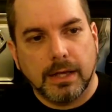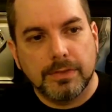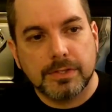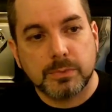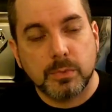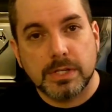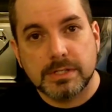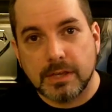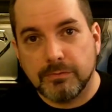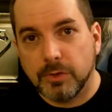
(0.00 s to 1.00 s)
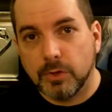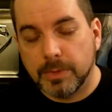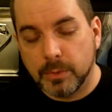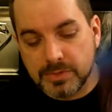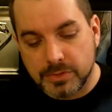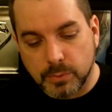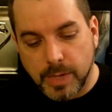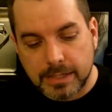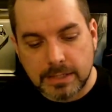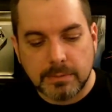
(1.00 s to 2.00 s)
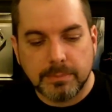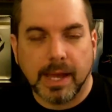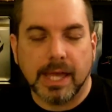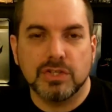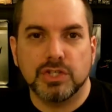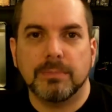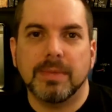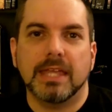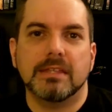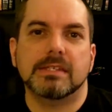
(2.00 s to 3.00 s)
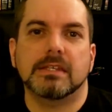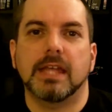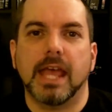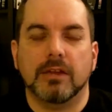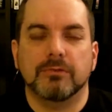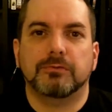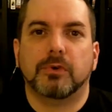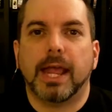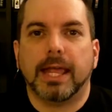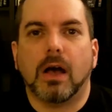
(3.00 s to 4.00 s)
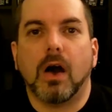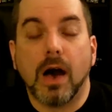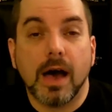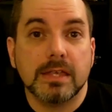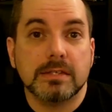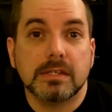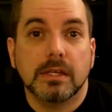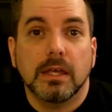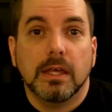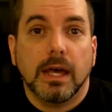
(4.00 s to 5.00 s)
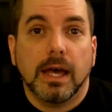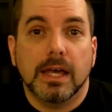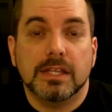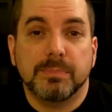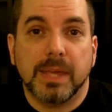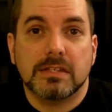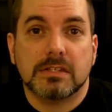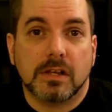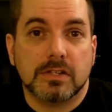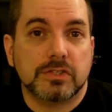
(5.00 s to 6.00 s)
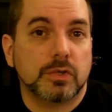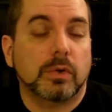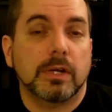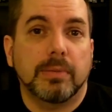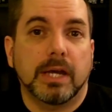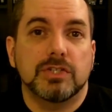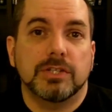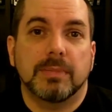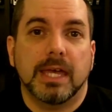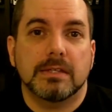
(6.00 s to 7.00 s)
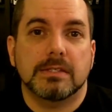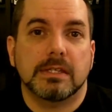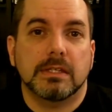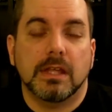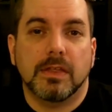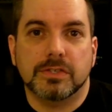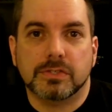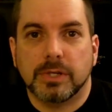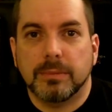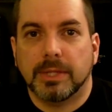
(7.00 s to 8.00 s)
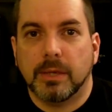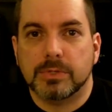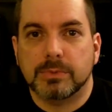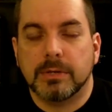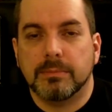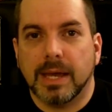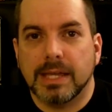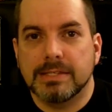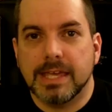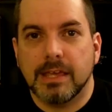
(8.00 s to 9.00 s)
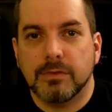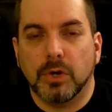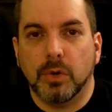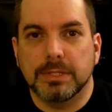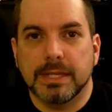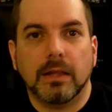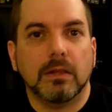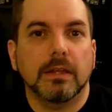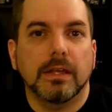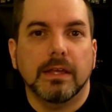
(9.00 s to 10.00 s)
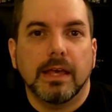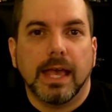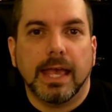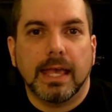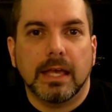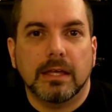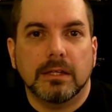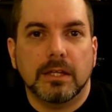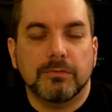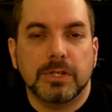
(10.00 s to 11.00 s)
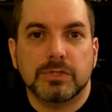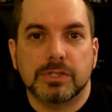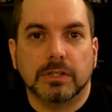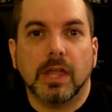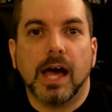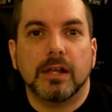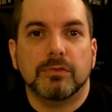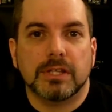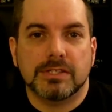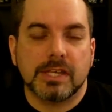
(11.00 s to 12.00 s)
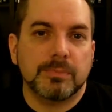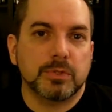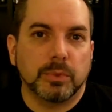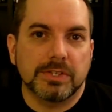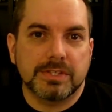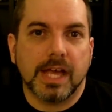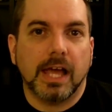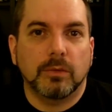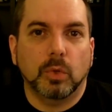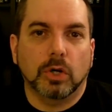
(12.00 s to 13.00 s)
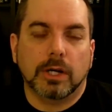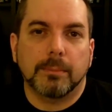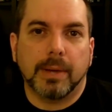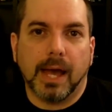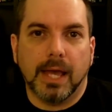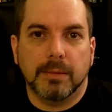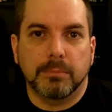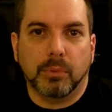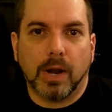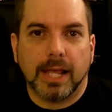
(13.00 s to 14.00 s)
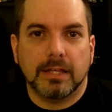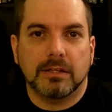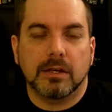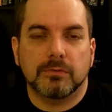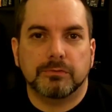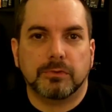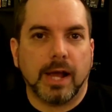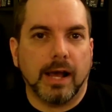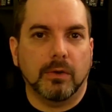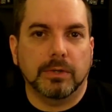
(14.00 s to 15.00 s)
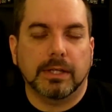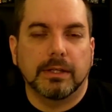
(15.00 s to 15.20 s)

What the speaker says: This was a film that was directed by Jim Henson and Frank Oz. It's based on a story by Jim Henson. The screenplay was written by Dave Odell, and it features a lot of conceptual design work by Brian Froud.